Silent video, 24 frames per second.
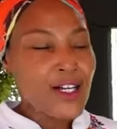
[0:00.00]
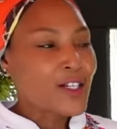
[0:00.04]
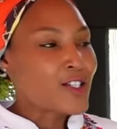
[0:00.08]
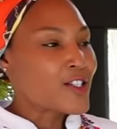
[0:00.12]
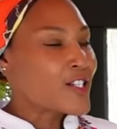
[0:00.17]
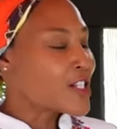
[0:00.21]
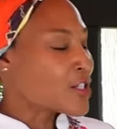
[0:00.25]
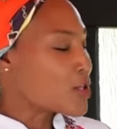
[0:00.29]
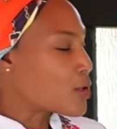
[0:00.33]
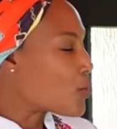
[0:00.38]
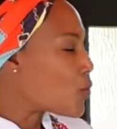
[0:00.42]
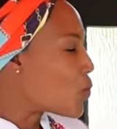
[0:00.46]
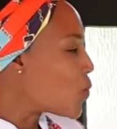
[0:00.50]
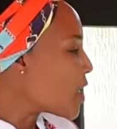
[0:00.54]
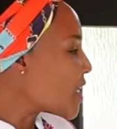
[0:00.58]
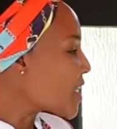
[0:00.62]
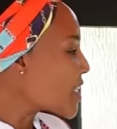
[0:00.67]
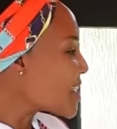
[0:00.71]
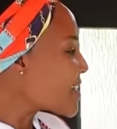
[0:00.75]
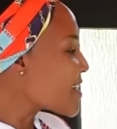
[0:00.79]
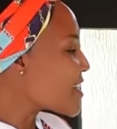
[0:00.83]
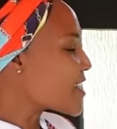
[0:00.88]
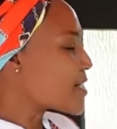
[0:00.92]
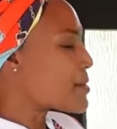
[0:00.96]
So what
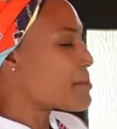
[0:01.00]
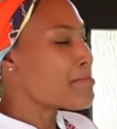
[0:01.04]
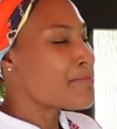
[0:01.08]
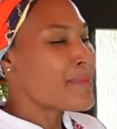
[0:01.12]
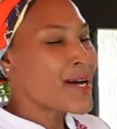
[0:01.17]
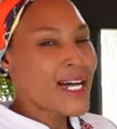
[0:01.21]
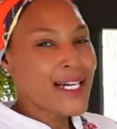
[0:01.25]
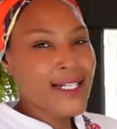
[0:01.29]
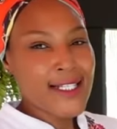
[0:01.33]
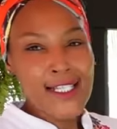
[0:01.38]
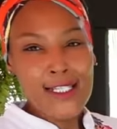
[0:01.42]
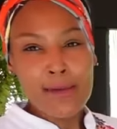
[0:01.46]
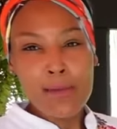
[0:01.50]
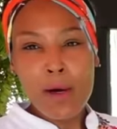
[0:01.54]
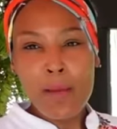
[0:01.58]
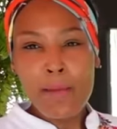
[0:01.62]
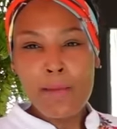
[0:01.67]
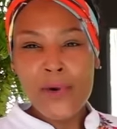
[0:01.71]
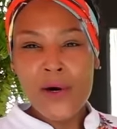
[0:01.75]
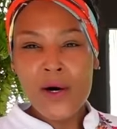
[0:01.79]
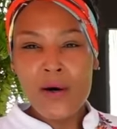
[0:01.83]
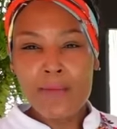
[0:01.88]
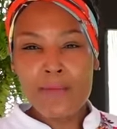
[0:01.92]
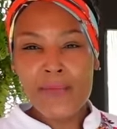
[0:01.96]
is the maximum
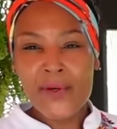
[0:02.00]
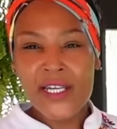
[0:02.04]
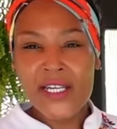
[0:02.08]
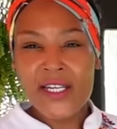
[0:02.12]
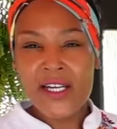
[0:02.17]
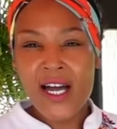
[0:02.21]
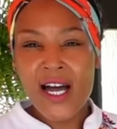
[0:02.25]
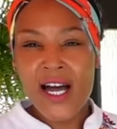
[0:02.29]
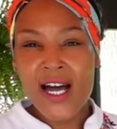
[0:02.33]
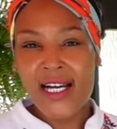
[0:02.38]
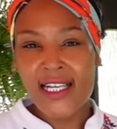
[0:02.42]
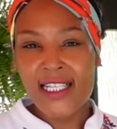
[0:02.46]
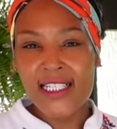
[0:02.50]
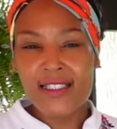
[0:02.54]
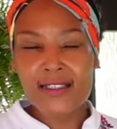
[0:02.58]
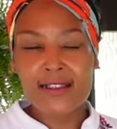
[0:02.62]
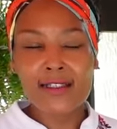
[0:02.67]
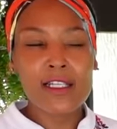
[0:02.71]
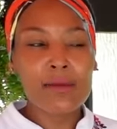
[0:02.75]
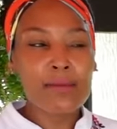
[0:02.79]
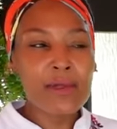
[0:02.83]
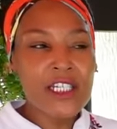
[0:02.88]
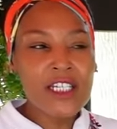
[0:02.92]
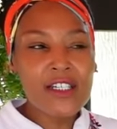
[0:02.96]
pumping height?
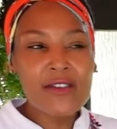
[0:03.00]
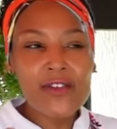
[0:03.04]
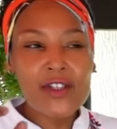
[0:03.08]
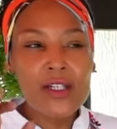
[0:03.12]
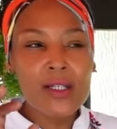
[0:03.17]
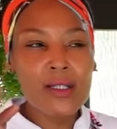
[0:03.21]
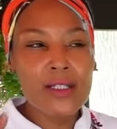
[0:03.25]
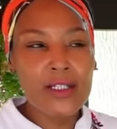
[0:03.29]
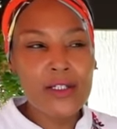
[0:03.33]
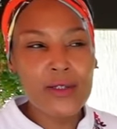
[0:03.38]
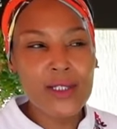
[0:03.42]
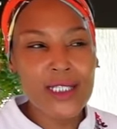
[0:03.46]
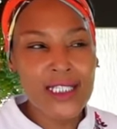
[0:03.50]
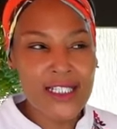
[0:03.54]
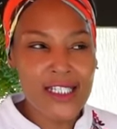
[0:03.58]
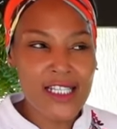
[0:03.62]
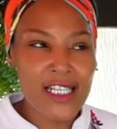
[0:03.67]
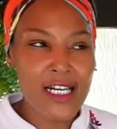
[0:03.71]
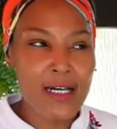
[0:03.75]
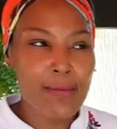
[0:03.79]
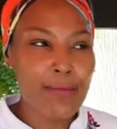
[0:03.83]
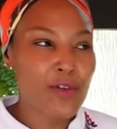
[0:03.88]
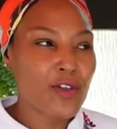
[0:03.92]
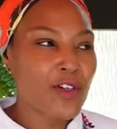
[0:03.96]
Let me give you a little
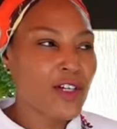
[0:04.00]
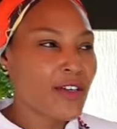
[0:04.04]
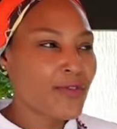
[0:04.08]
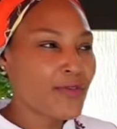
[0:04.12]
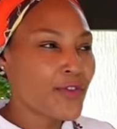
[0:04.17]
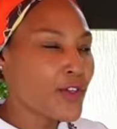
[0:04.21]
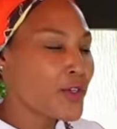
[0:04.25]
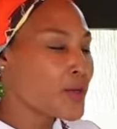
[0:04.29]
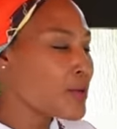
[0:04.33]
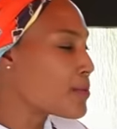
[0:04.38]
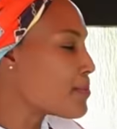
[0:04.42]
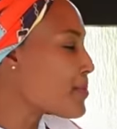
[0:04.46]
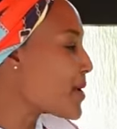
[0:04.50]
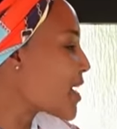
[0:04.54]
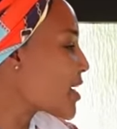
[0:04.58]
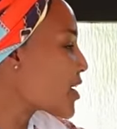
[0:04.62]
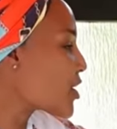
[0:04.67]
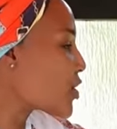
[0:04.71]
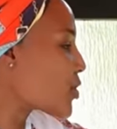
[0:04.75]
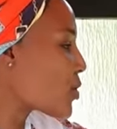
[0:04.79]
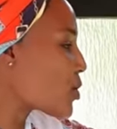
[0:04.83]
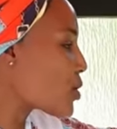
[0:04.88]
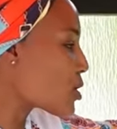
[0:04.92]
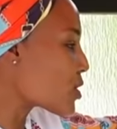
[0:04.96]
example. If you make
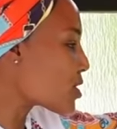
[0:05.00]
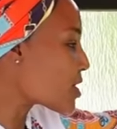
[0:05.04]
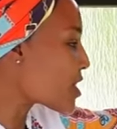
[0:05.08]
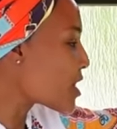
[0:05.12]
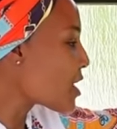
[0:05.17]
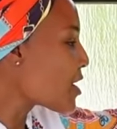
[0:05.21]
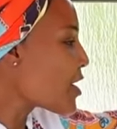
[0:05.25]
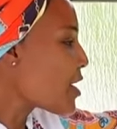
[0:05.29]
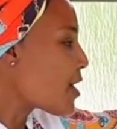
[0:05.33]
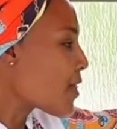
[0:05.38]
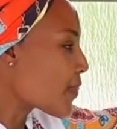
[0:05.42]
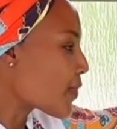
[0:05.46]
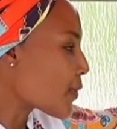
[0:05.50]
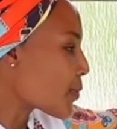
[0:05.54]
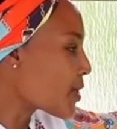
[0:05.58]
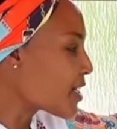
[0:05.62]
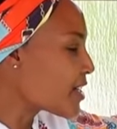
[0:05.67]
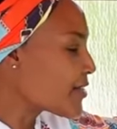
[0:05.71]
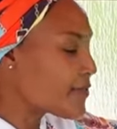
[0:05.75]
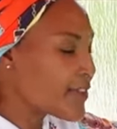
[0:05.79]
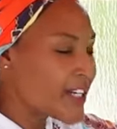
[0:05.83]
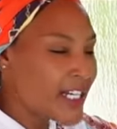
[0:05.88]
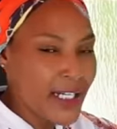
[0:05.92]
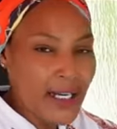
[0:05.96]
yours
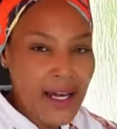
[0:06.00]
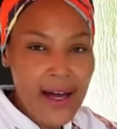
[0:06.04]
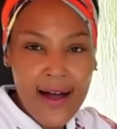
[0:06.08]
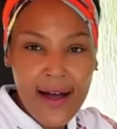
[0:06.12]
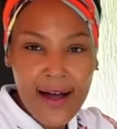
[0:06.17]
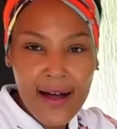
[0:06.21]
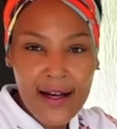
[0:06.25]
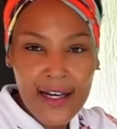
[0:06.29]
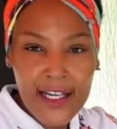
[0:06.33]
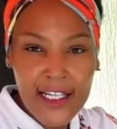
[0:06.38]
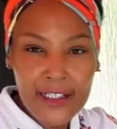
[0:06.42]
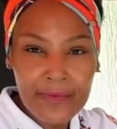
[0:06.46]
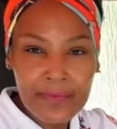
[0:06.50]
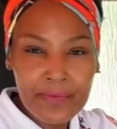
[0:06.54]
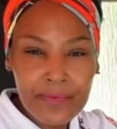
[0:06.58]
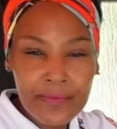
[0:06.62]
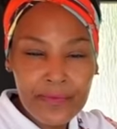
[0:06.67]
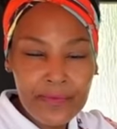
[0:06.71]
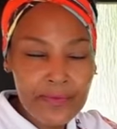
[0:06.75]
3 feet high,